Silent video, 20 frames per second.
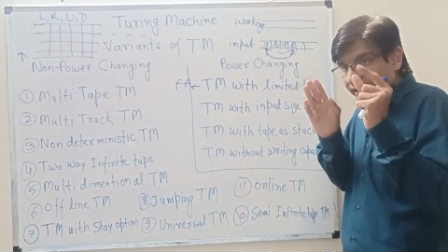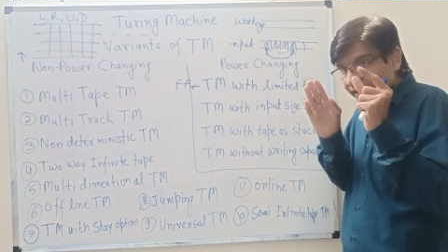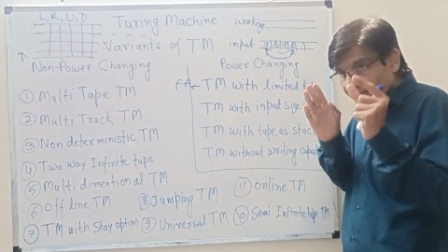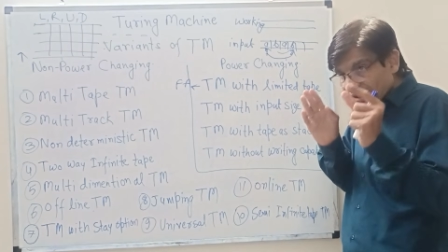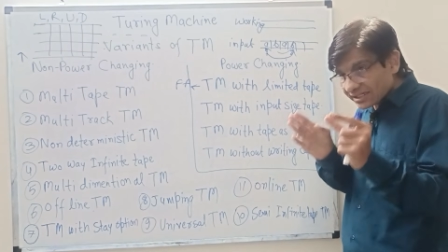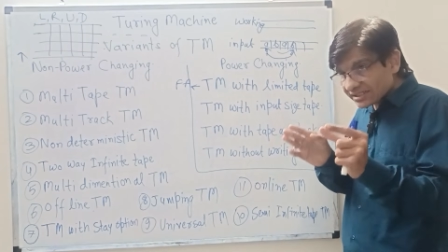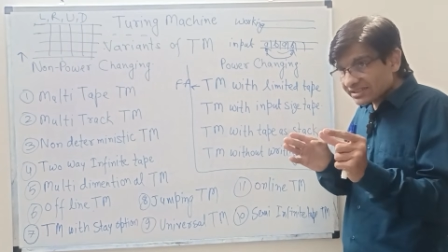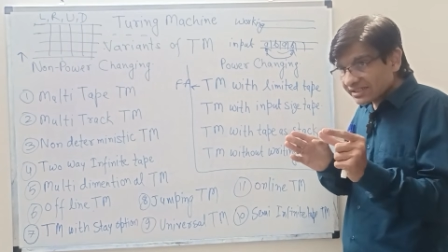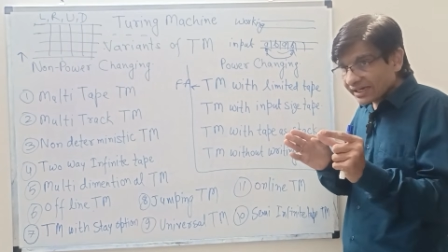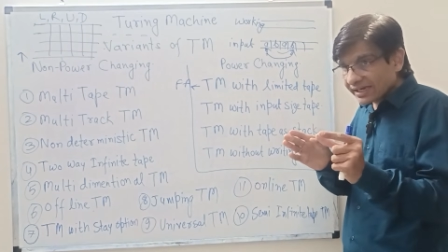
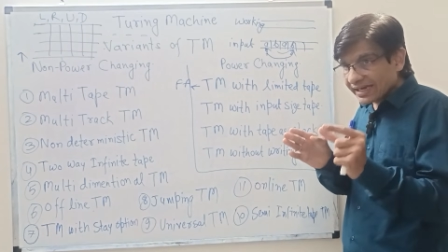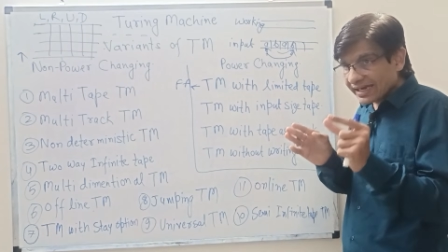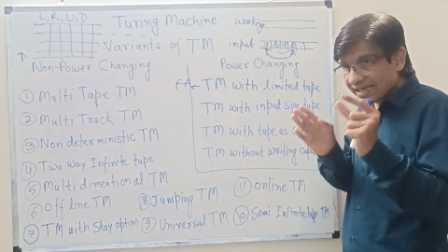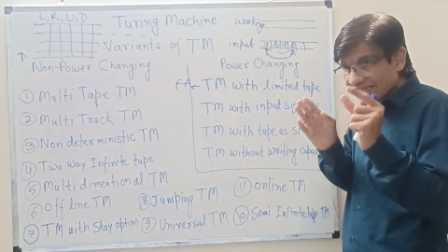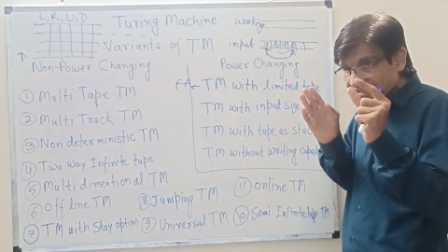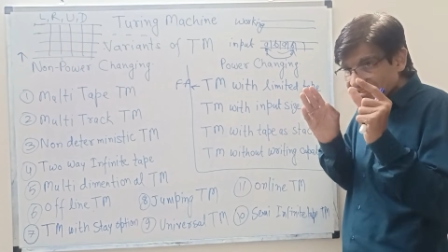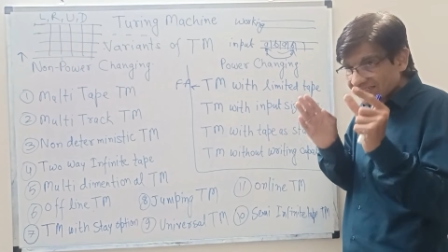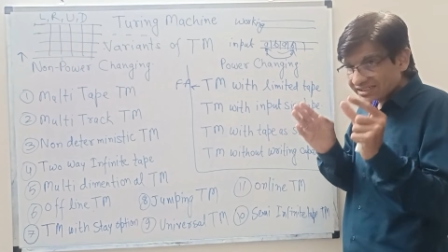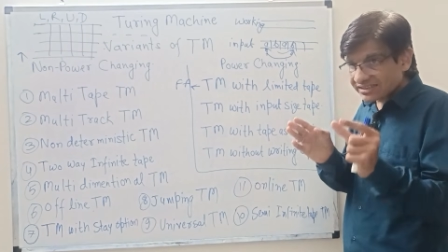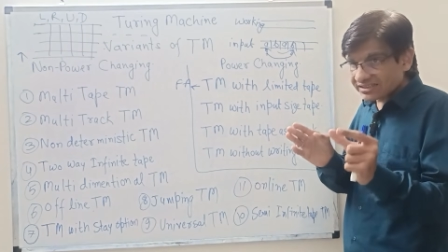it is
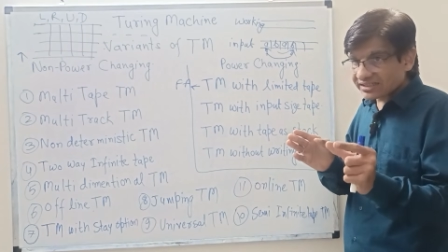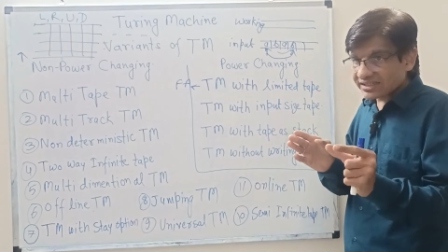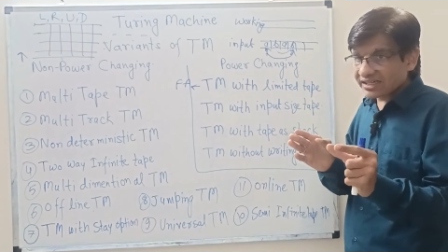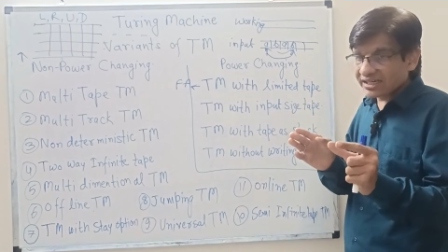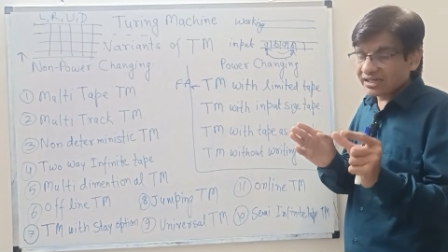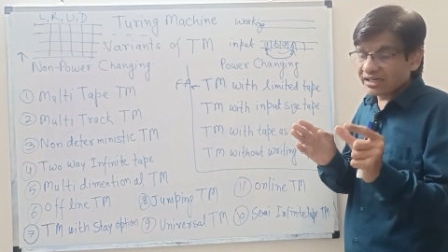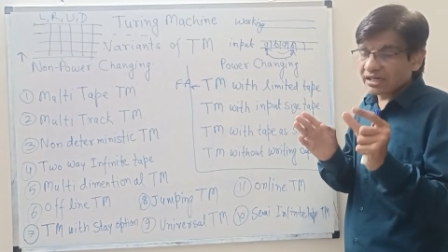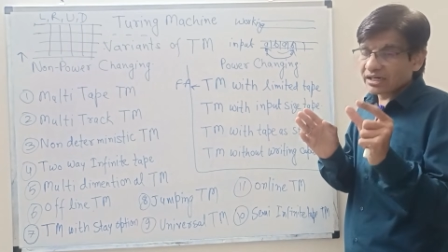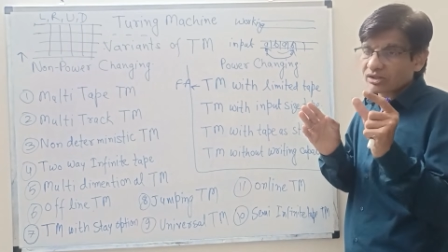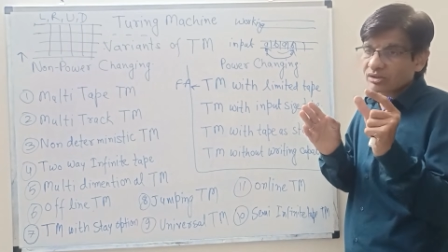as it
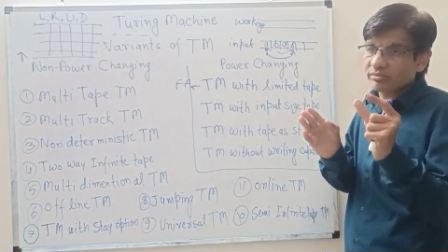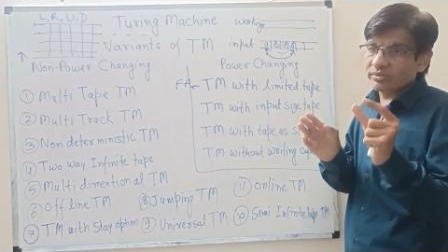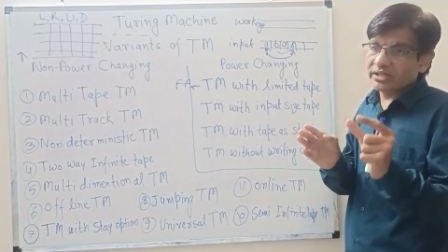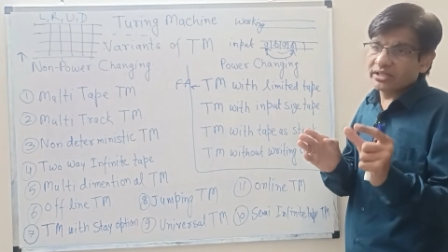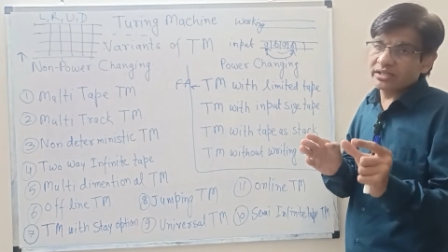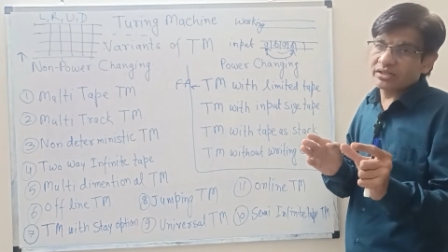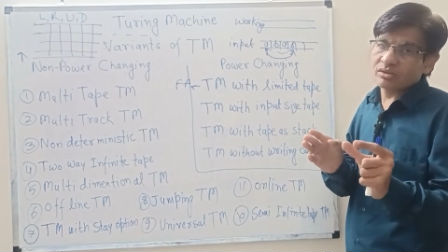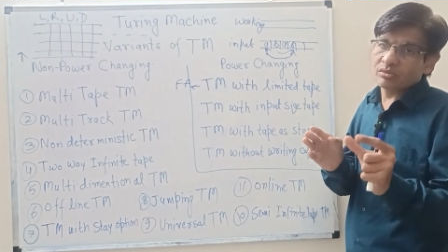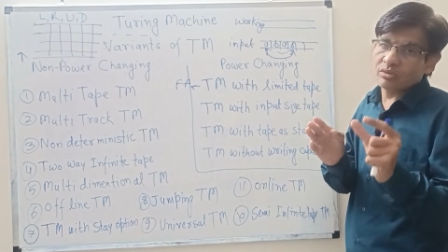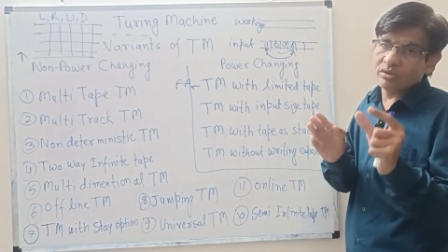can
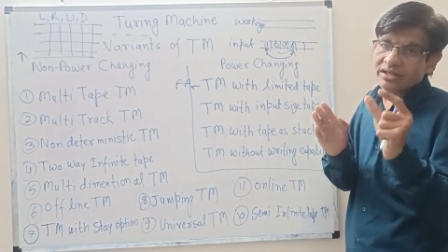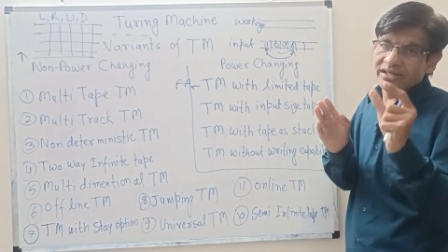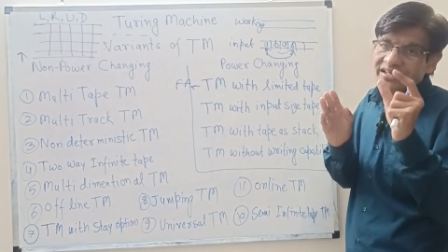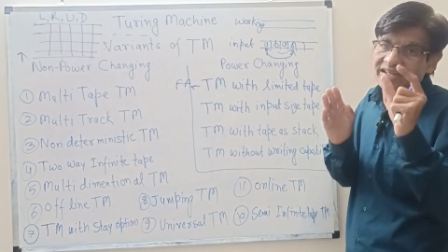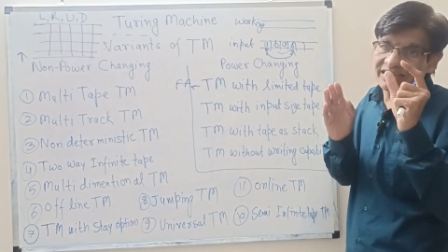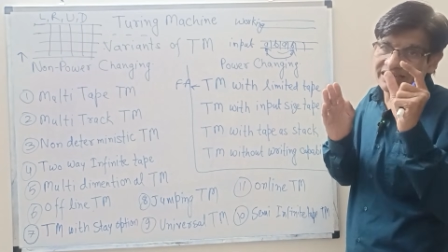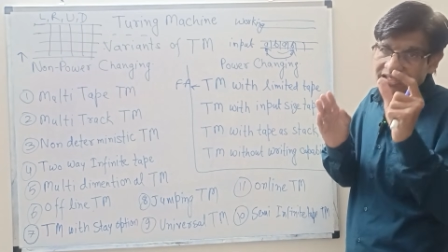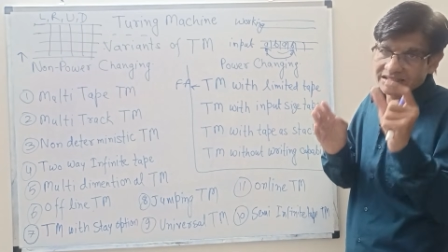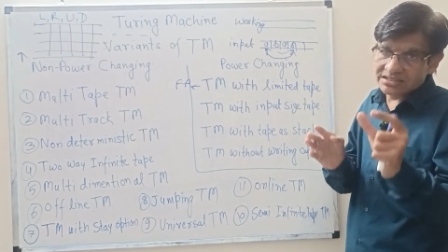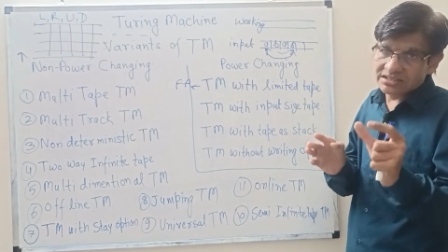accommodate
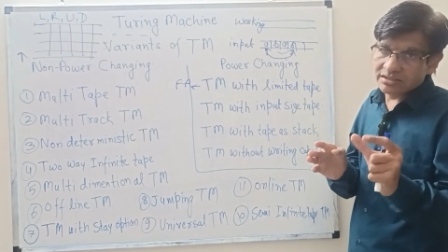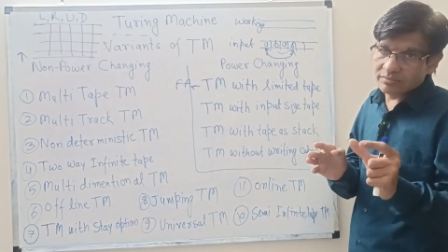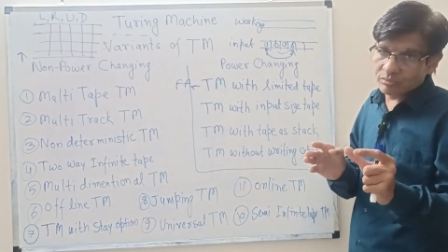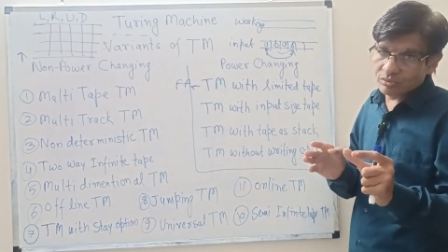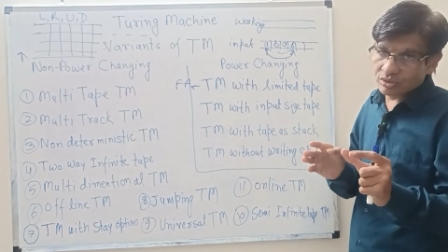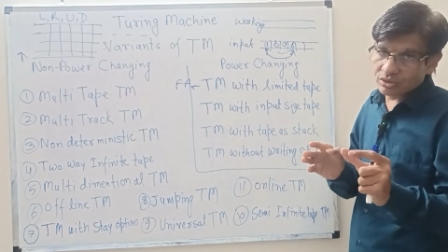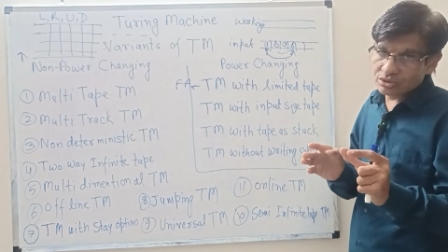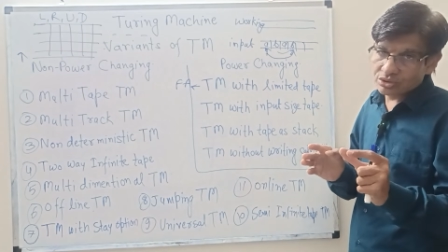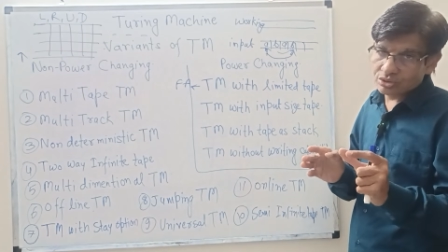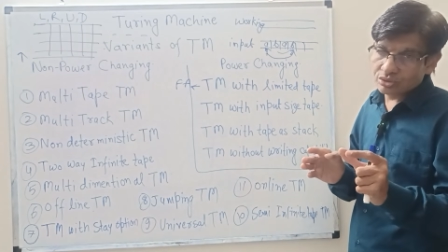only 10
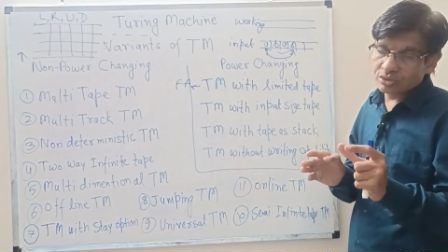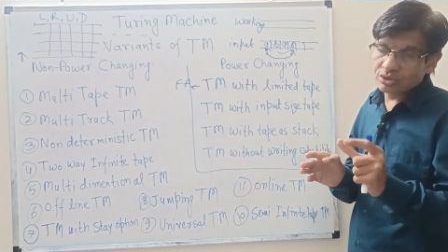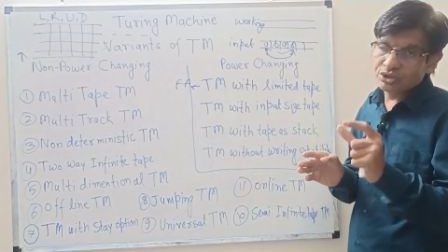symbols,